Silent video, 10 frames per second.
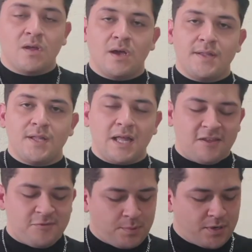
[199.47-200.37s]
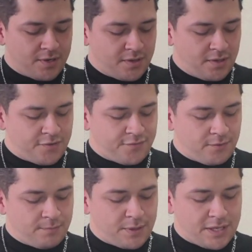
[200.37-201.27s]
And the last part is
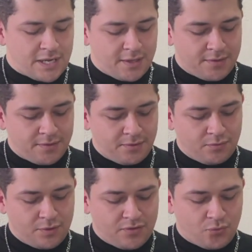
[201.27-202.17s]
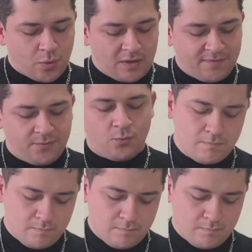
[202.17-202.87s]
from the 9th to the 12th.